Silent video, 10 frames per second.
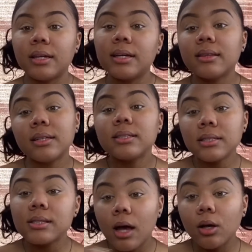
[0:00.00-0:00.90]
This is
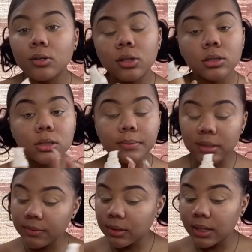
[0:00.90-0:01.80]
sold
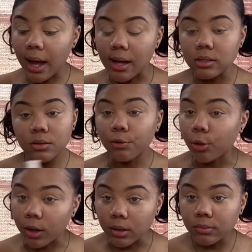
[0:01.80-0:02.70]
specifically at
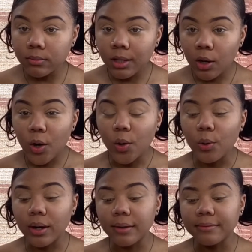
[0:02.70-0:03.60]
Sephora
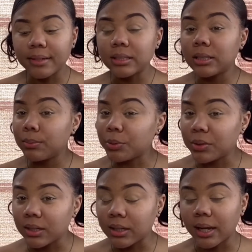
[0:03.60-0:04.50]
or Fenty
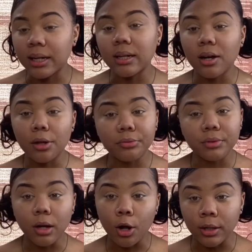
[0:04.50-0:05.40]
Beauty, like the
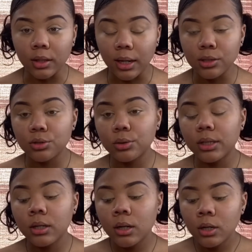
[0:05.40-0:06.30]
online store.
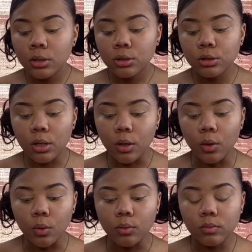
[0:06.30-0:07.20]

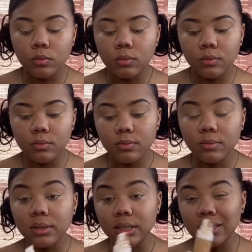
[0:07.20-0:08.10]
So
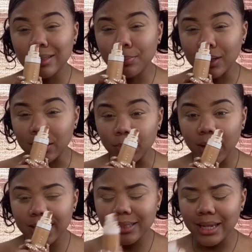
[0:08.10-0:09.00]
this is pretty
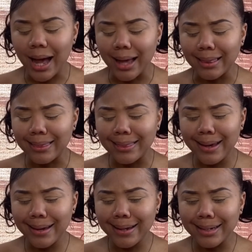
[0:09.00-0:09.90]
pricey. I
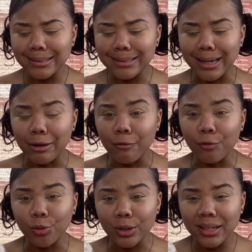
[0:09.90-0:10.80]
think it's like
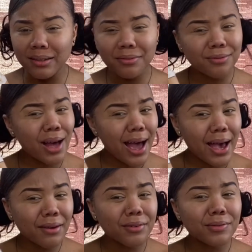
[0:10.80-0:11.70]
$45 if
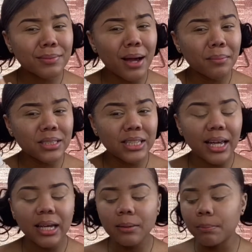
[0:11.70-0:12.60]
I'm not
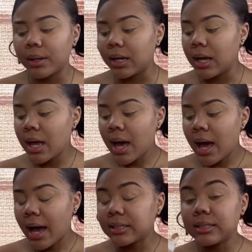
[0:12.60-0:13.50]
mistaken, but
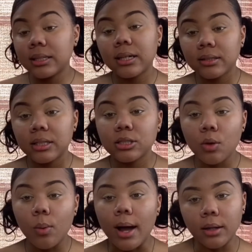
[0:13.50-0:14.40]
I did get this a
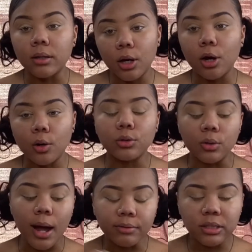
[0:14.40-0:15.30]
while ago. You
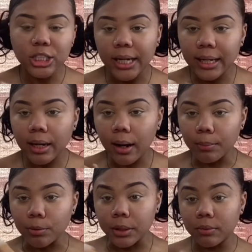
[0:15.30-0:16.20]
have to shake it up
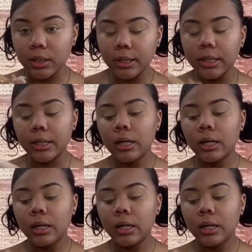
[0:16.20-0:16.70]
really, really good.